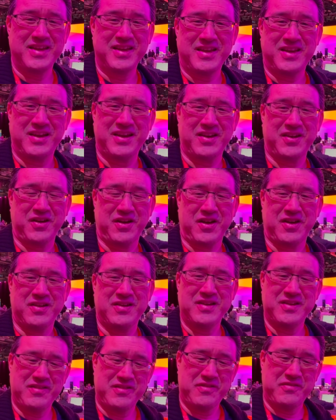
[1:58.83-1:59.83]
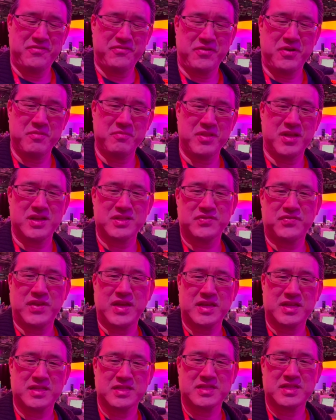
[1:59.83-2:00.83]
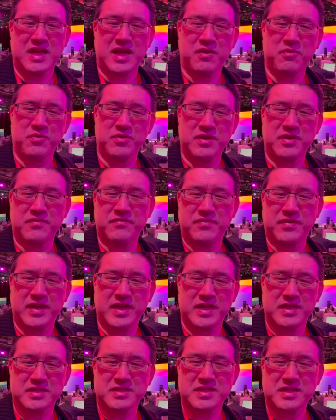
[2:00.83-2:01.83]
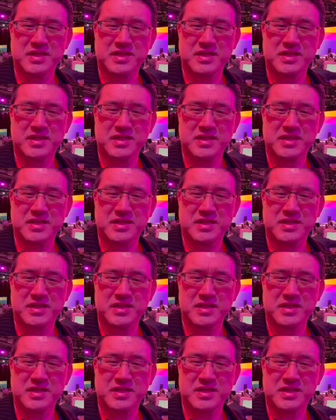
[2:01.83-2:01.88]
here from Las Vegas at reInvent